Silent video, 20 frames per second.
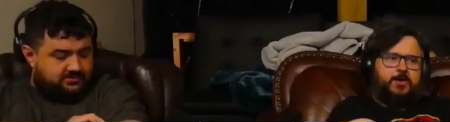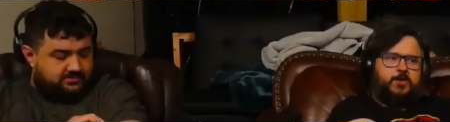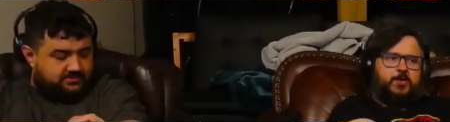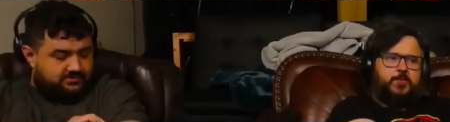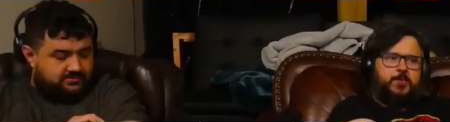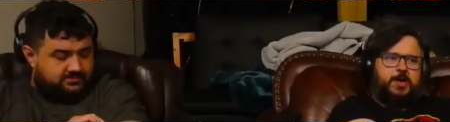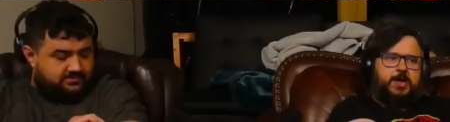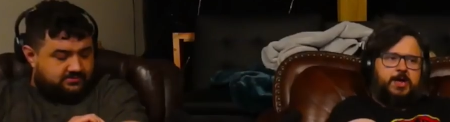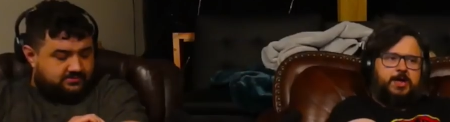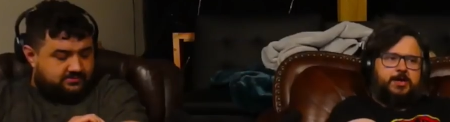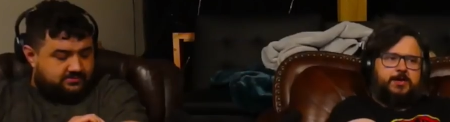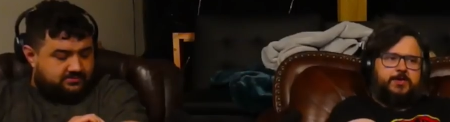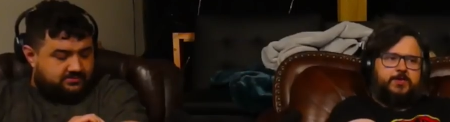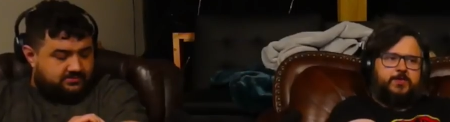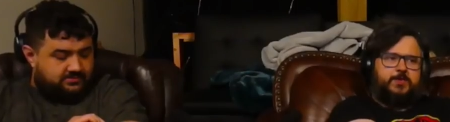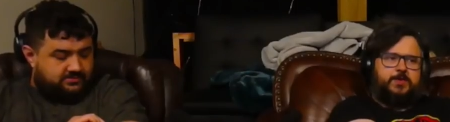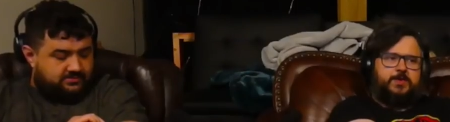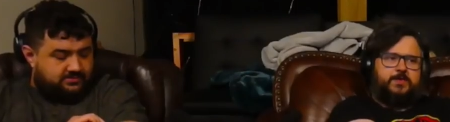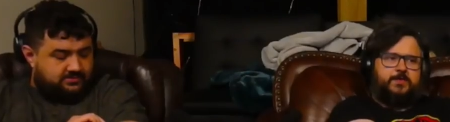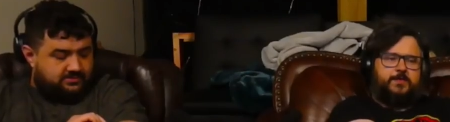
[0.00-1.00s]
Speaker 1: you're paying
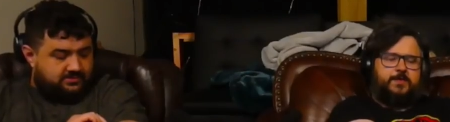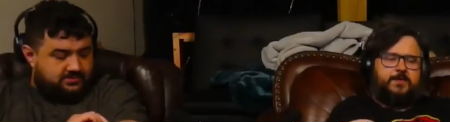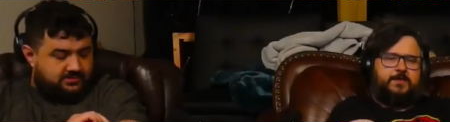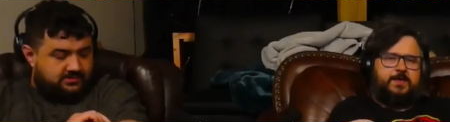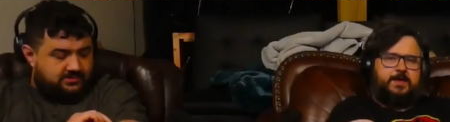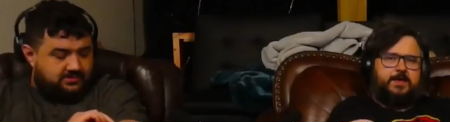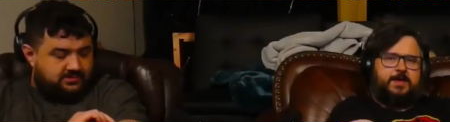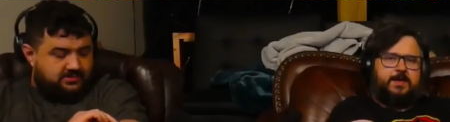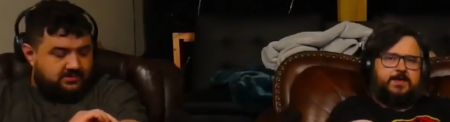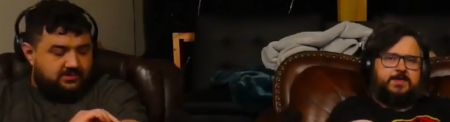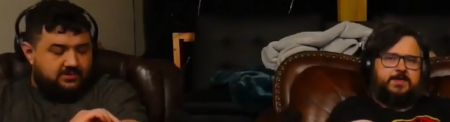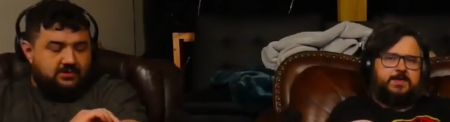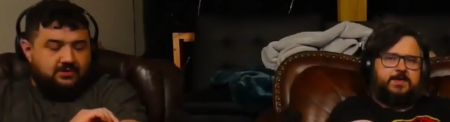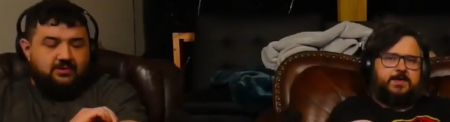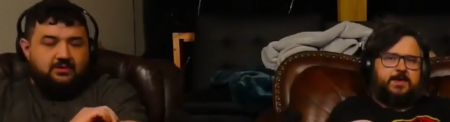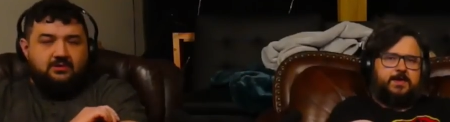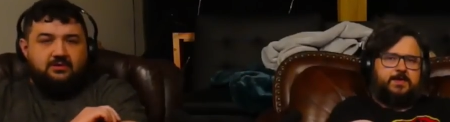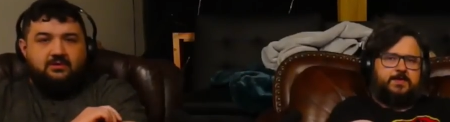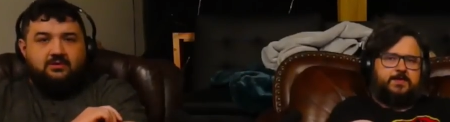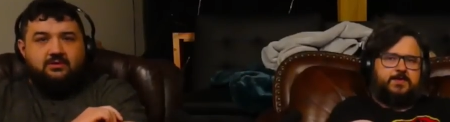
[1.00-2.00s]
two hundred and fifty
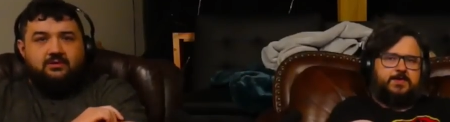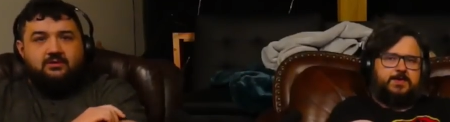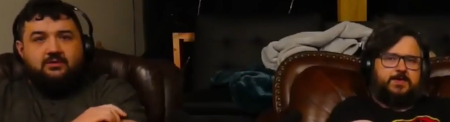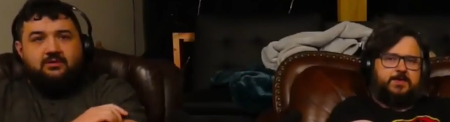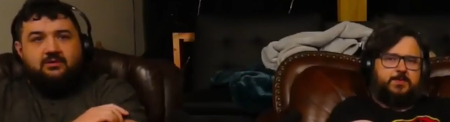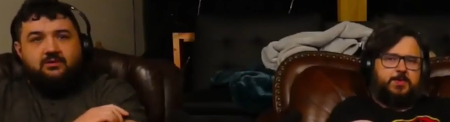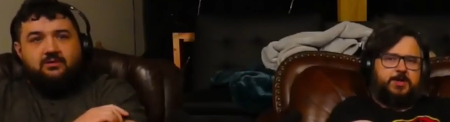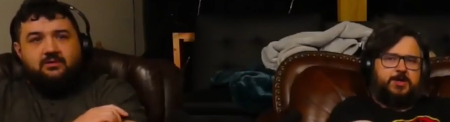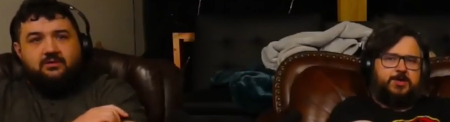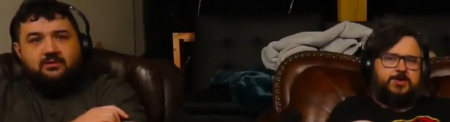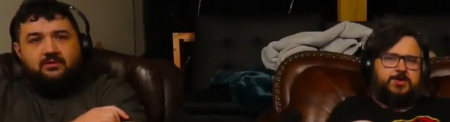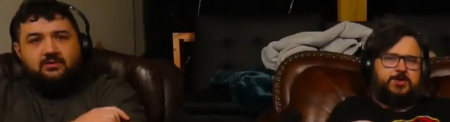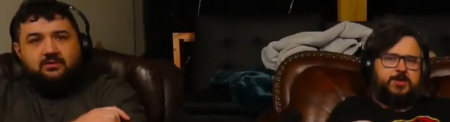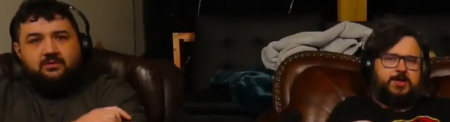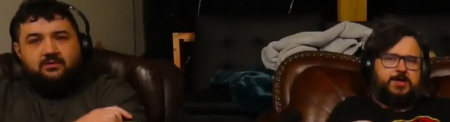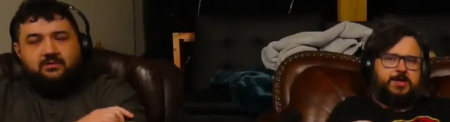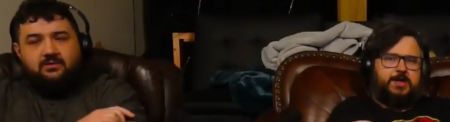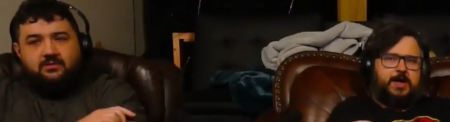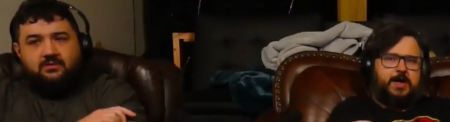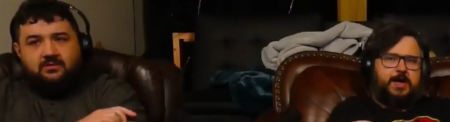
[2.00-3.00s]
thousand dollars to
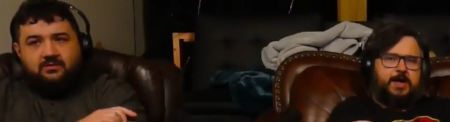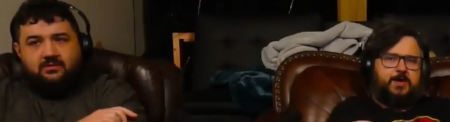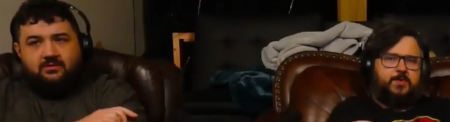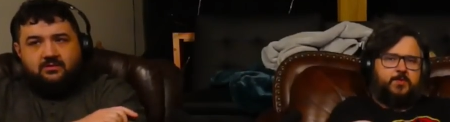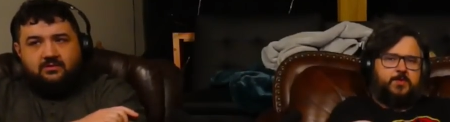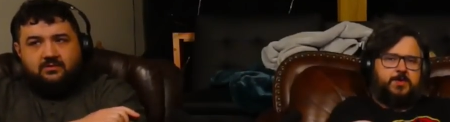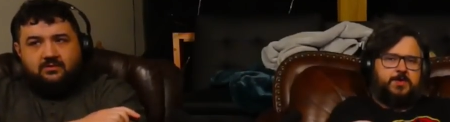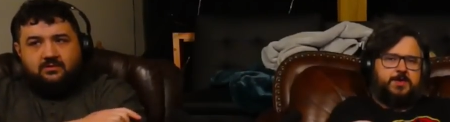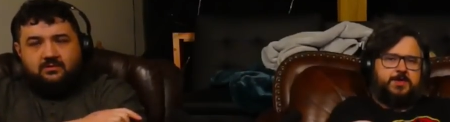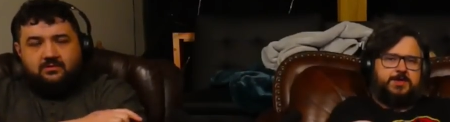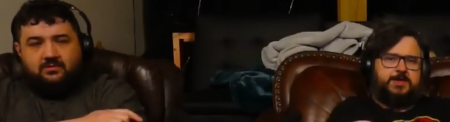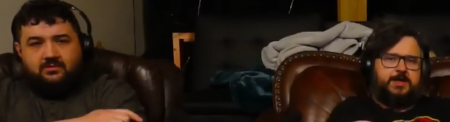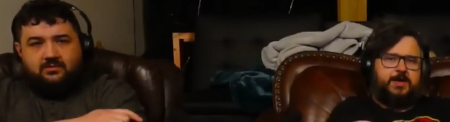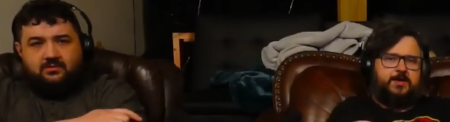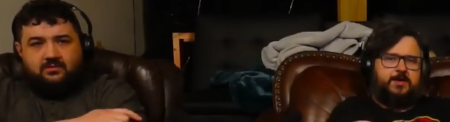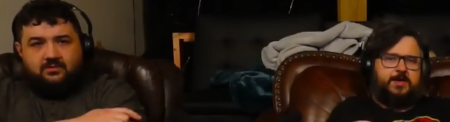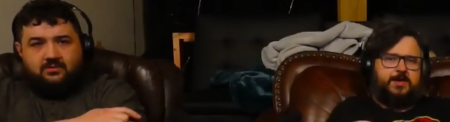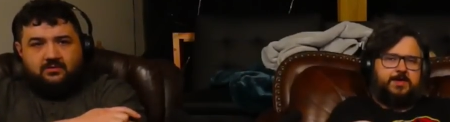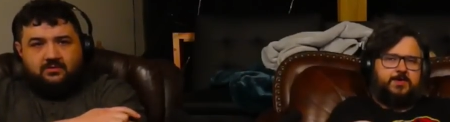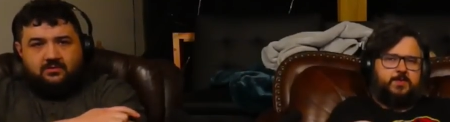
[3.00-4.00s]
potentially die in one of the
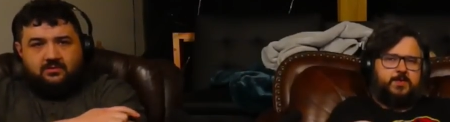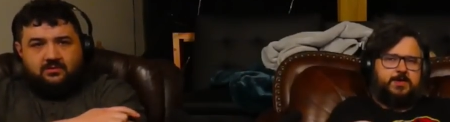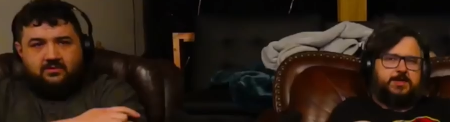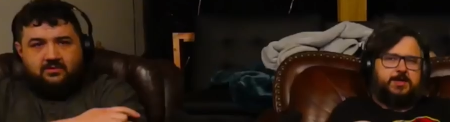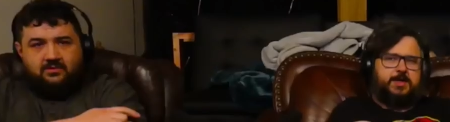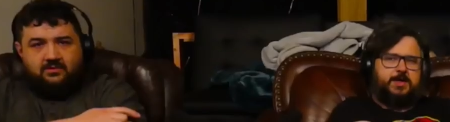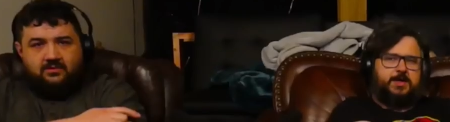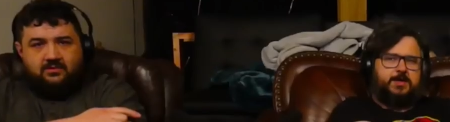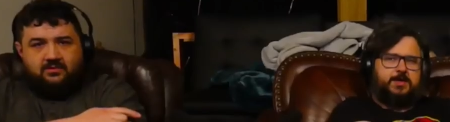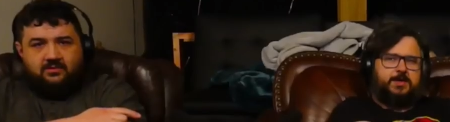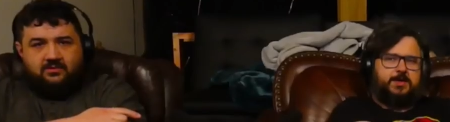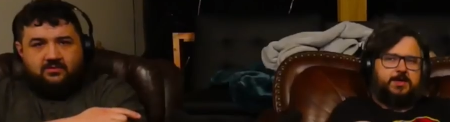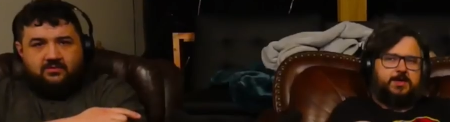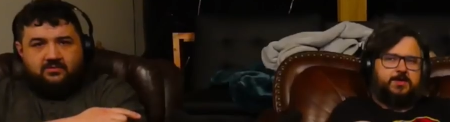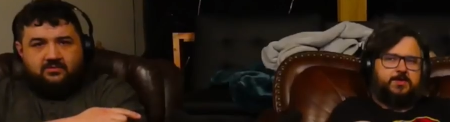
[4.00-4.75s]
scariest ways I can think